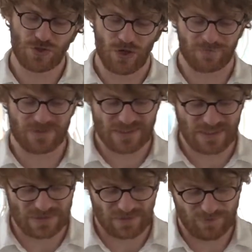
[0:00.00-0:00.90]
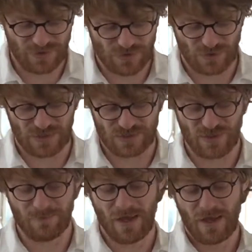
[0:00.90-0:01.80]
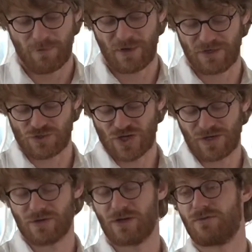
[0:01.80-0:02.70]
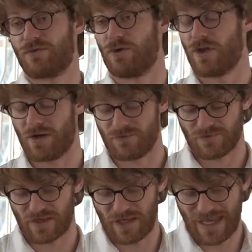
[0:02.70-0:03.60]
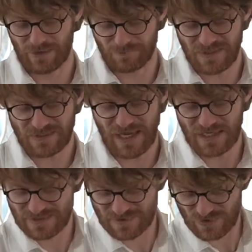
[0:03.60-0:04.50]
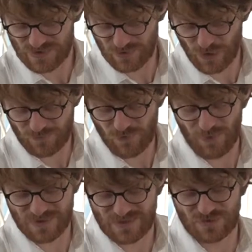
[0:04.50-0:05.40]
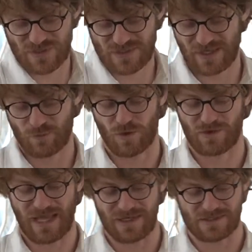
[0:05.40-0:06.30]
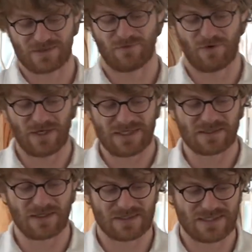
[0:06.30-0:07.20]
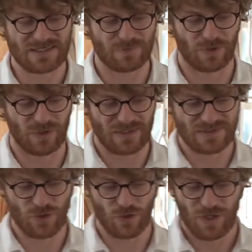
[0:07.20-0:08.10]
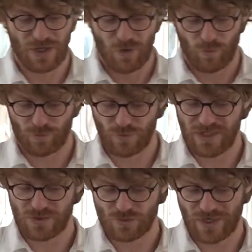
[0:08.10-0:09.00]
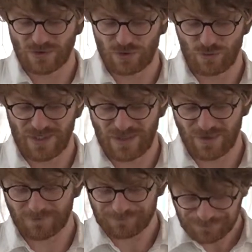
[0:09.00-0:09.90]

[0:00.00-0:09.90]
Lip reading: all of these things a little bit to an extreme, but in general, for a lot of NLP tasks, there's a lot of common sense reasoning where that is very easily accessible. And so what we try to do here